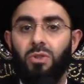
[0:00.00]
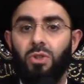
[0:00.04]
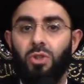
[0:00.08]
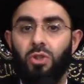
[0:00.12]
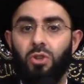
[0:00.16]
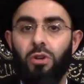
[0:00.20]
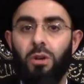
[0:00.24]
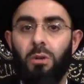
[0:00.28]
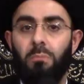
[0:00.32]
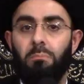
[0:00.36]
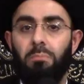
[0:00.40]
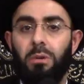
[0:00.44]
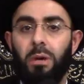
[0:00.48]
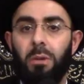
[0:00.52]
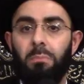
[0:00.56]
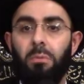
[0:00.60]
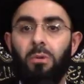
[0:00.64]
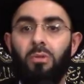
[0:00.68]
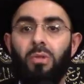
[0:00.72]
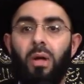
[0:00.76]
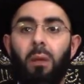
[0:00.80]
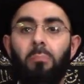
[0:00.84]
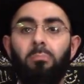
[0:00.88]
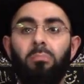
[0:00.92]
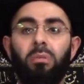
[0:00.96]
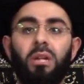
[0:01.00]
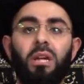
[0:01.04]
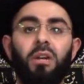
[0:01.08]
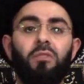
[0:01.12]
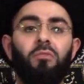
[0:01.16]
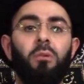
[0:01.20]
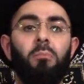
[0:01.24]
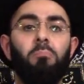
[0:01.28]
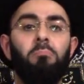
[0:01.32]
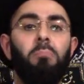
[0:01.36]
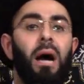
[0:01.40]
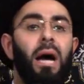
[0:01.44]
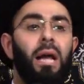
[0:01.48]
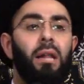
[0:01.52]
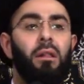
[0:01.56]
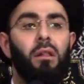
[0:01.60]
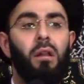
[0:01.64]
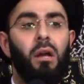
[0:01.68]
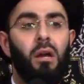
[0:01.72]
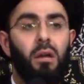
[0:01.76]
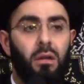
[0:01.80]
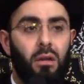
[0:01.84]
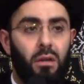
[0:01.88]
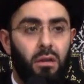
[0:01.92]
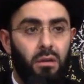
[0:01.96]
certain people that believe in bad
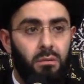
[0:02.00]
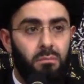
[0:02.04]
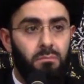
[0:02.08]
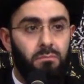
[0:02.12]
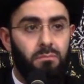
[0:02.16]
luck.